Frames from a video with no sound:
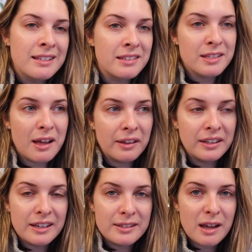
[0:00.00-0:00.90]
since the
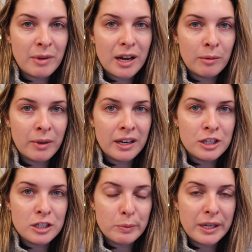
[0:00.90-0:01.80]
holiday is coming up, and
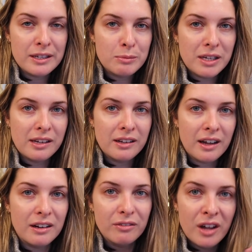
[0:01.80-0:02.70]
I just plan to be
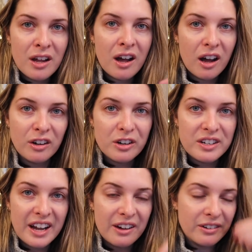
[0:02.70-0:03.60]
kind of
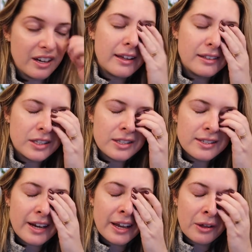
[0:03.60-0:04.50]
hunkered down and
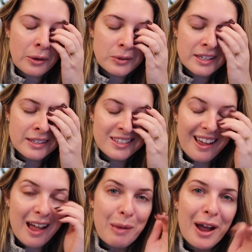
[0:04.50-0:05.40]
staying cozy
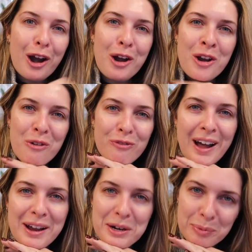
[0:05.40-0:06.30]
inside by our new
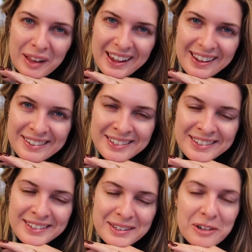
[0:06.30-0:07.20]

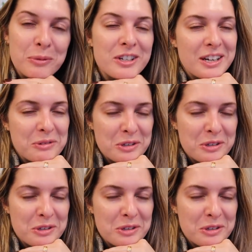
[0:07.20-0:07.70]
fireplace, which I